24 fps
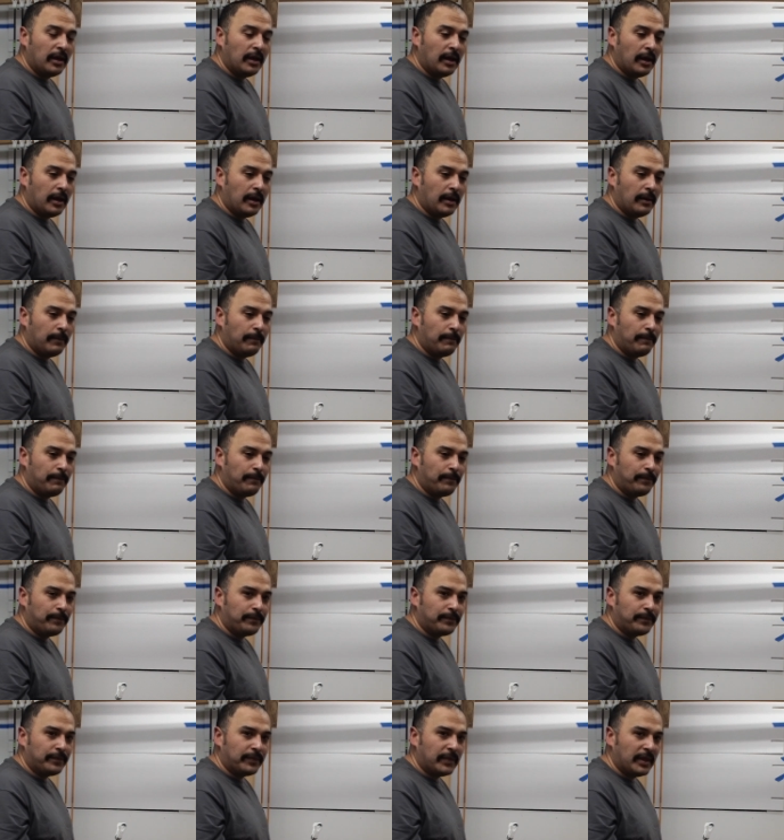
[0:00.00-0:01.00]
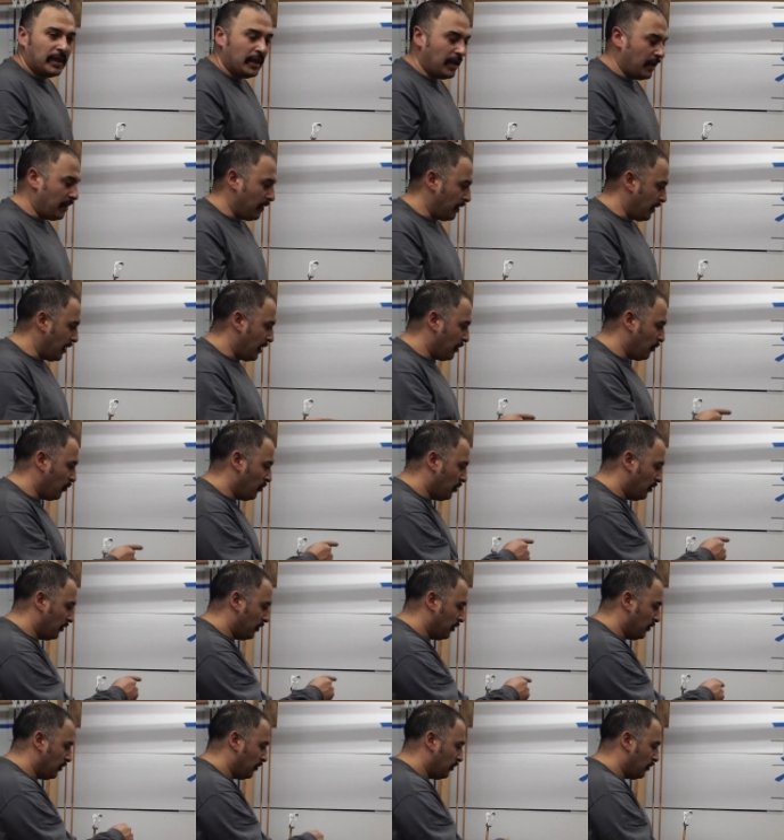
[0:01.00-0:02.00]
Um, and then
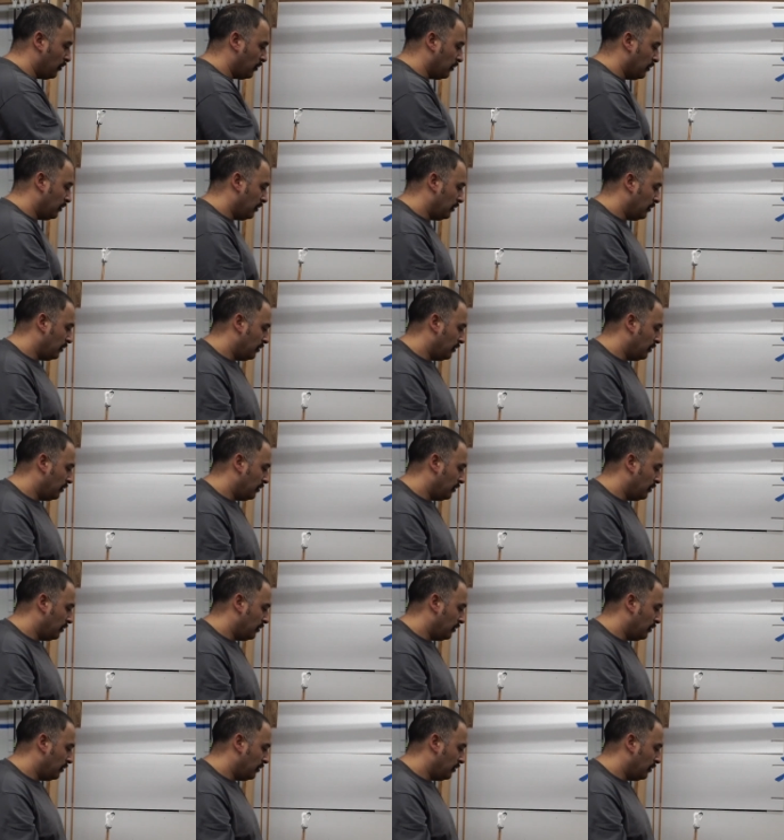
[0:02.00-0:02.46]
we'll do